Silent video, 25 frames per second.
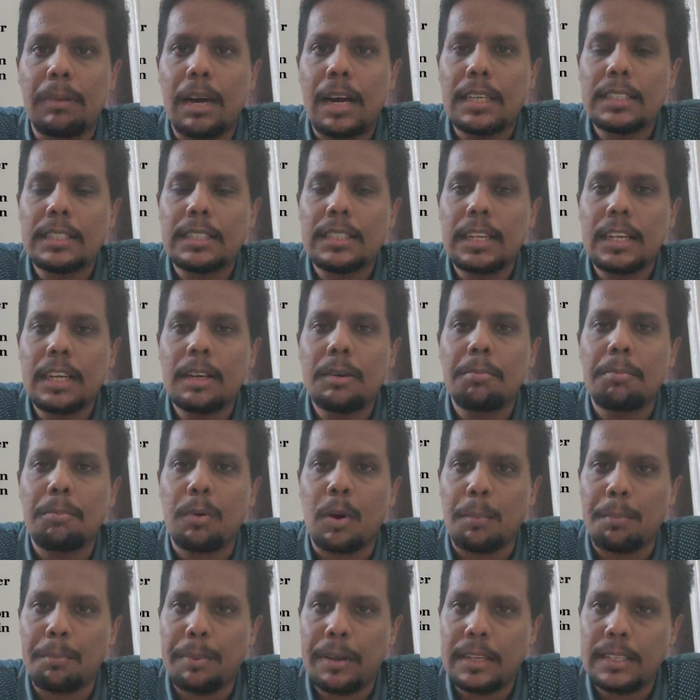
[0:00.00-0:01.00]
marginal
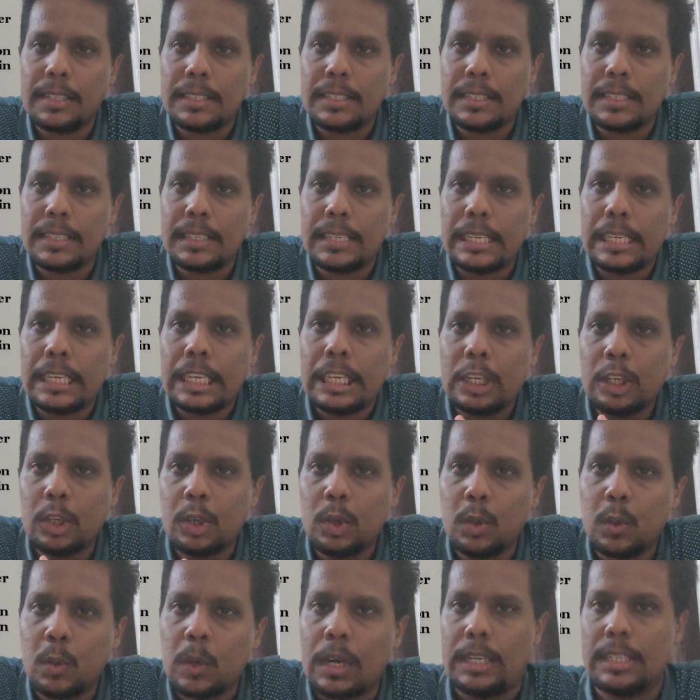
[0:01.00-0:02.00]
propensity
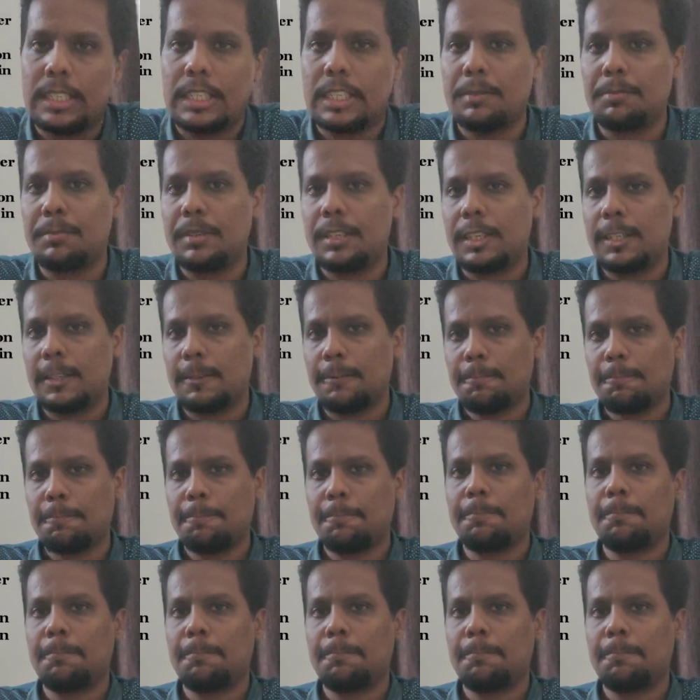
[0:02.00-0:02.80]
to consumption.